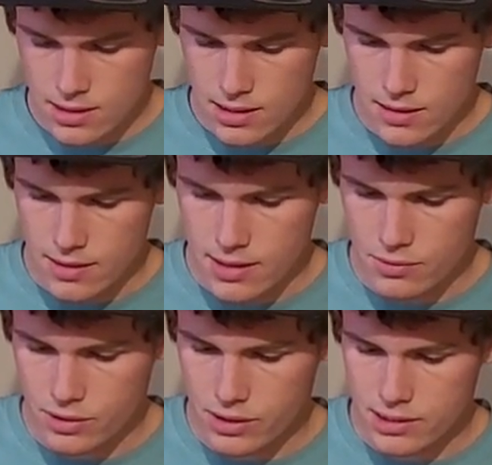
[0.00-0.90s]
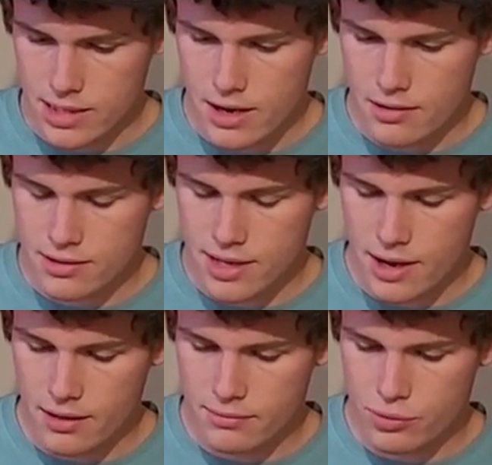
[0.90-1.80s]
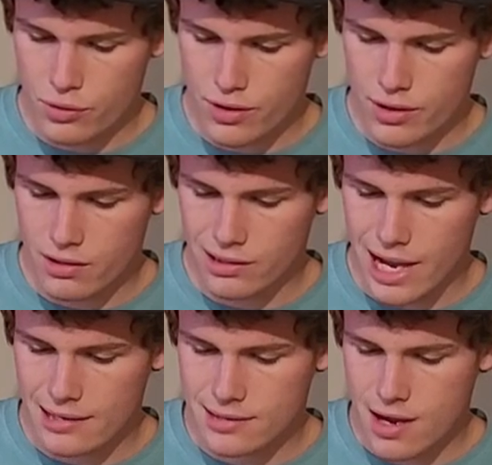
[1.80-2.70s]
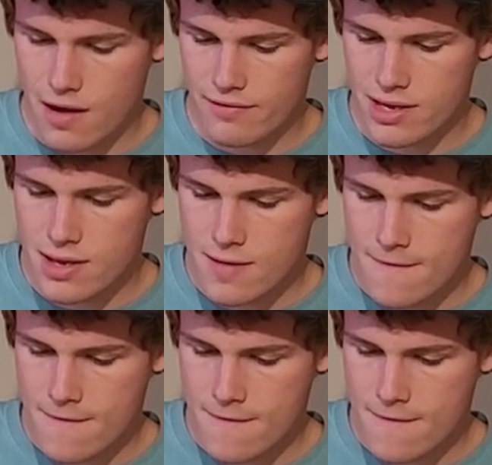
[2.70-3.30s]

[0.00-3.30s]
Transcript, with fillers: And then we're gonna tare our scale and pour in our last coffee.